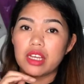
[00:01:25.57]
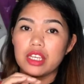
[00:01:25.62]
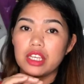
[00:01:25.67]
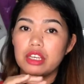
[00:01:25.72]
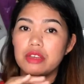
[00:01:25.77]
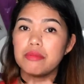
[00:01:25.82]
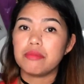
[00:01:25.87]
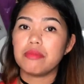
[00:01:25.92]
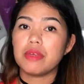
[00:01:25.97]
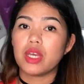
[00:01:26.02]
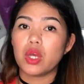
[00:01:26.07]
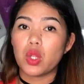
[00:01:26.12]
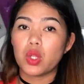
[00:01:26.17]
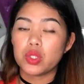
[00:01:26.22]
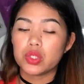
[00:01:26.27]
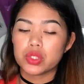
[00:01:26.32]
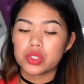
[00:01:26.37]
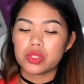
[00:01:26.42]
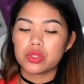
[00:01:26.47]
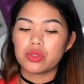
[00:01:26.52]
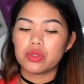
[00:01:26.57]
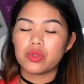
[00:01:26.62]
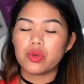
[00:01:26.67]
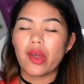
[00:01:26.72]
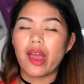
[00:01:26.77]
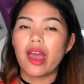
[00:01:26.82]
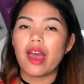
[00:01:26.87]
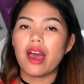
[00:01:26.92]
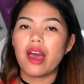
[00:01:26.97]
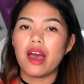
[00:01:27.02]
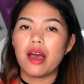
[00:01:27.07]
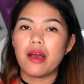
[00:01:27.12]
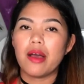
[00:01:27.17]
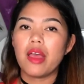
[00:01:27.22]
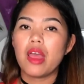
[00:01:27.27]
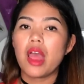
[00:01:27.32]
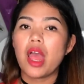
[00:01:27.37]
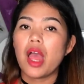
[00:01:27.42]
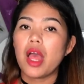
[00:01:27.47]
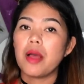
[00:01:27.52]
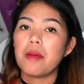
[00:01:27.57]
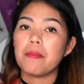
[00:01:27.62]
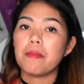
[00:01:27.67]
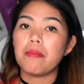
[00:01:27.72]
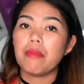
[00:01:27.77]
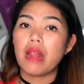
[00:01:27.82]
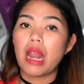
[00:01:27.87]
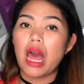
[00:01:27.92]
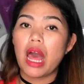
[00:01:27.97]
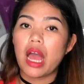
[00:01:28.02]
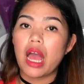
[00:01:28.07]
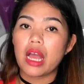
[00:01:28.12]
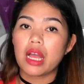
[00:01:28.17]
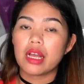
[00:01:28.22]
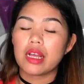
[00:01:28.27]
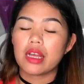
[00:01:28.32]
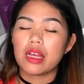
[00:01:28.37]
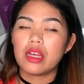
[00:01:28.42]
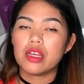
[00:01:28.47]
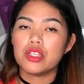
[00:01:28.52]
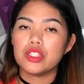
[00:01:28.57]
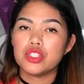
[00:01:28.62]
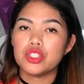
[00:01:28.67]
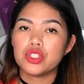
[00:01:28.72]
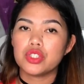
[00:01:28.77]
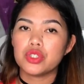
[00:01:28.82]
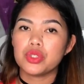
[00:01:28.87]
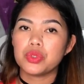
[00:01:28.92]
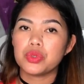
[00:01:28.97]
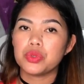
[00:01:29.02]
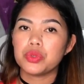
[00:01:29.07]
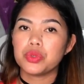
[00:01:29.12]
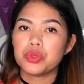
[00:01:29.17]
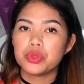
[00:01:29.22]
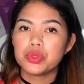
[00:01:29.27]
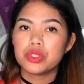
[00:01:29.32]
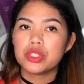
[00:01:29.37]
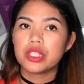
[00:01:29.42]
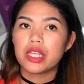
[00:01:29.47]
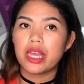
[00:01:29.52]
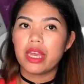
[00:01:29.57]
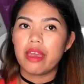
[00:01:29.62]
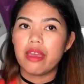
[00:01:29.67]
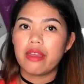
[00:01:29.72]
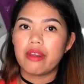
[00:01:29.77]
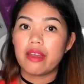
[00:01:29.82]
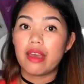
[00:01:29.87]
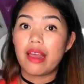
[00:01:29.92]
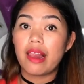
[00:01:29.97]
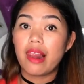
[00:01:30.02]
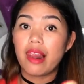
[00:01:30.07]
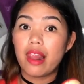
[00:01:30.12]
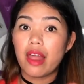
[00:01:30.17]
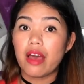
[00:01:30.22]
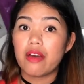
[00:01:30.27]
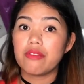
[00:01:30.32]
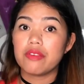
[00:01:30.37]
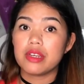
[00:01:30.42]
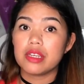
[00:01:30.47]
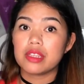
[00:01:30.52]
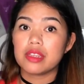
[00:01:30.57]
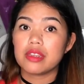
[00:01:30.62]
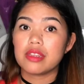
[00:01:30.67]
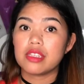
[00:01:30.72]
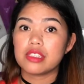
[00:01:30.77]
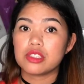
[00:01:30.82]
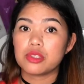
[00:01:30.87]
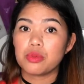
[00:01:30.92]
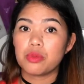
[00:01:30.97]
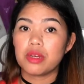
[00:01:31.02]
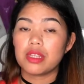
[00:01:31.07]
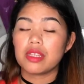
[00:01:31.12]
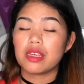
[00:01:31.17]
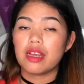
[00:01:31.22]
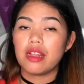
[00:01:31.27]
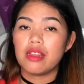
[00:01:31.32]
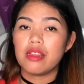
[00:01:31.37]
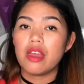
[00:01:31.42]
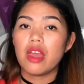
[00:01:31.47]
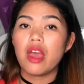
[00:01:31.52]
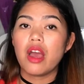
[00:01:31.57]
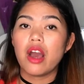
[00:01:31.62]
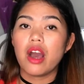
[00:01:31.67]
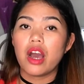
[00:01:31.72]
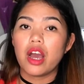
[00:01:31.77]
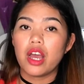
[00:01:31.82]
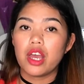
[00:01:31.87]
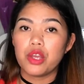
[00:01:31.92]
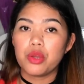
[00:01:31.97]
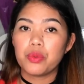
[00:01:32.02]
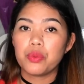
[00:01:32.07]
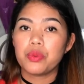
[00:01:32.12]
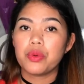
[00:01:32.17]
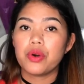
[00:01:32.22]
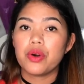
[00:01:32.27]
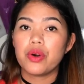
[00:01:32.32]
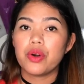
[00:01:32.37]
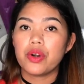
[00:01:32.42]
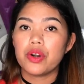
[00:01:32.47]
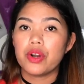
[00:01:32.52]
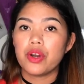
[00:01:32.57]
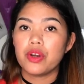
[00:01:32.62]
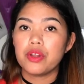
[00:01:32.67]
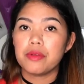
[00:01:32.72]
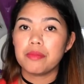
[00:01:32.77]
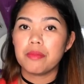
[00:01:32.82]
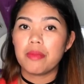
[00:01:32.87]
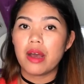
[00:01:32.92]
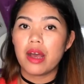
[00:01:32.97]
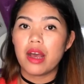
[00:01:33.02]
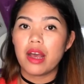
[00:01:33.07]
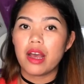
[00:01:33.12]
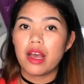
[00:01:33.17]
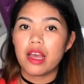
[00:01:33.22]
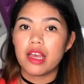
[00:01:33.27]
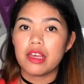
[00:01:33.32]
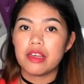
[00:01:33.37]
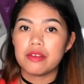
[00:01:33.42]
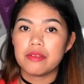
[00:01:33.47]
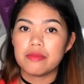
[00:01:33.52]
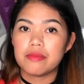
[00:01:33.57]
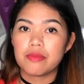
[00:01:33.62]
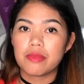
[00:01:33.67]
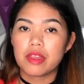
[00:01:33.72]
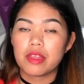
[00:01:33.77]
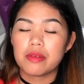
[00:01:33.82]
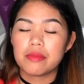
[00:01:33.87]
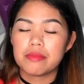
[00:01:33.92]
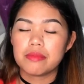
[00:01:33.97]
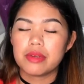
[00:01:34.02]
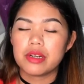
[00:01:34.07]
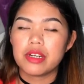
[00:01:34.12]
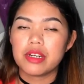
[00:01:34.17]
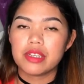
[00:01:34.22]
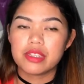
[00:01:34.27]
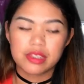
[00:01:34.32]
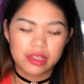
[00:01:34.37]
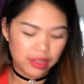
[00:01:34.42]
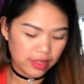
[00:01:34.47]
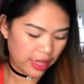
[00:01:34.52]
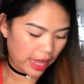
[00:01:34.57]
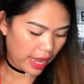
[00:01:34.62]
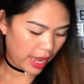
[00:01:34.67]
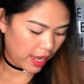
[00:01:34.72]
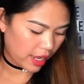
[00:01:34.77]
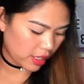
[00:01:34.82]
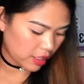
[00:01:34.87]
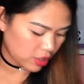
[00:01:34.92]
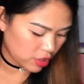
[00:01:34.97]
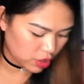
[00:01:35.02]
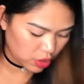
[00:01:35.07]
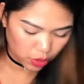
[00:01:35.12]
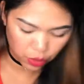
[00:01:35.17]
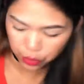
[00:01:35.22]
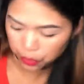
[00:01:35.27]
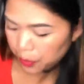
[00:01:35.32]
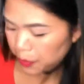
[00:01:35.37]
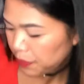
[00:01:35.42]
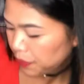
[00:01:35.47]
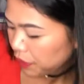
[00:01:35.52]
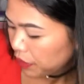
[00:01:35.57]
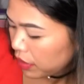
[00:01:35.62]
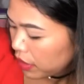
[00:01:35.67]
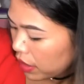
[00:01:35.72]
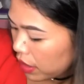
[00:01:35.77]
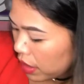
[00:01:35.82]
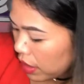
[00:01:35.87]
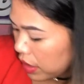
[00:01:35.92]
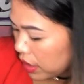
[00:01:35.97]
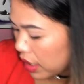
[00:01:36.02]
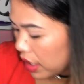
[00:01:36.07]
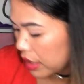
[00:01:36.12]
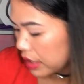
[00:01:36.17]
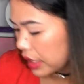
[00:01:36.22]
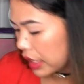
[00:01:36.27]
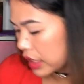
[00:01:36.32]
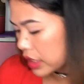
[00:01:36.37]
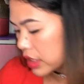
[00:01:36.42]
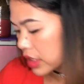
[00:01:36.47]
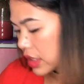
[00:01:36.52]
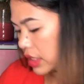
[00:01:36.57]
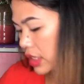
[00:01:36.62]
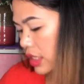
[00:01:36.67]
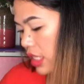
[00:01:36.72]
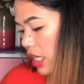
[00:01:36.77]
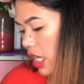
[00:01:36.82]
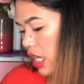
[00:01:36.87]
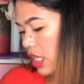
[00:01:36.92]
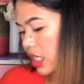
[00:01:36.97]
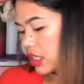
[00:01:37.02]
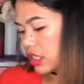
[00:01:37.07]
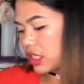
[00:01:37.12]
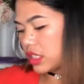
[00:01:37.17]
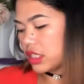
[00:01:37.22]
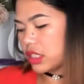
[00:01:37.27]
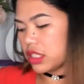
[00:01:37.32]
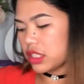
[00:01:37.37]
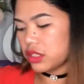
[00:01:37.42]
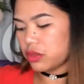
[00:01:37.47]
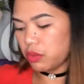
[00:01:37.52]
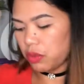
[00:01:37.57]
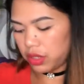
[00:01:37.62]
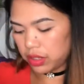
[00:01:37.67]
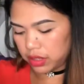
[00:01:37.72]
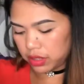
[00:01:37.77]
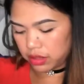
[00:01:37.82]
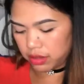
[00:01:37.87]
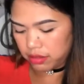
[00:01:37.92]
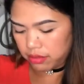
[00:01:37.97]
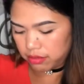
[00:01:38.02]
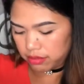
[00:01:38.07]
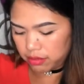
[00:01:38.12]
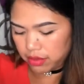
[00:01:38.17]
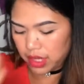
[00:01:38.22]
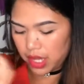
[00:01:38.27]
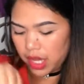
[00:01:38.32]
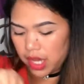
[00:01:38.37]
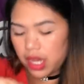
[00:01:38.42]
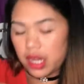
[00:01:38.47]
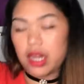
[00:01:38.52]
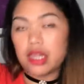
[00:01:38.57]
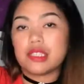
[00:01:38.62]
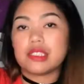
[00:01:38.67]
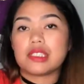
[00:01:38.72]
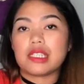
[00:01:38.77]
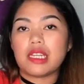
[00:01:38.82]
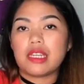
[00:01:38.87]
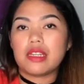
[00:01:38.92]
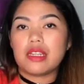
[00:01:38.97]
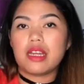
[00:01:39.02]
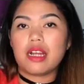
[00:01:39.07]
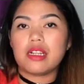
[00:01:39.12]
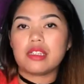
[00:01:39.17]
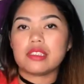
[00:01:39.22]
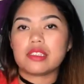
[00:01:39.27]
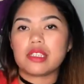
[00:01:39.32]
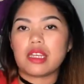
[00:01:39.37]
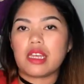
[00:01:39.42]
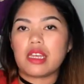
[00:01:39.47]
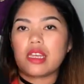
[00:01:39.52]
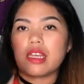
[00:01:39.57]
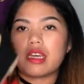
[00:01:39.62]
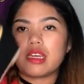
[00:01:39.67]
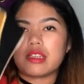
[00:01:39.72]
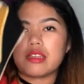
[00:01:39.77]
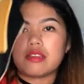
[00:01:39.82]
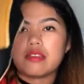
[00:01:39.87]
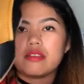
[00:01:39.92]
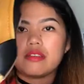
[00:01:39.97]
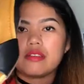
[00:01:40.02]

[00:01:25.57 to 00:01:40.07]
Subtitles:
gave me also black shoes, and I love it. That's what I wore on my birthday. So yeah, next, this is what the sandals I got.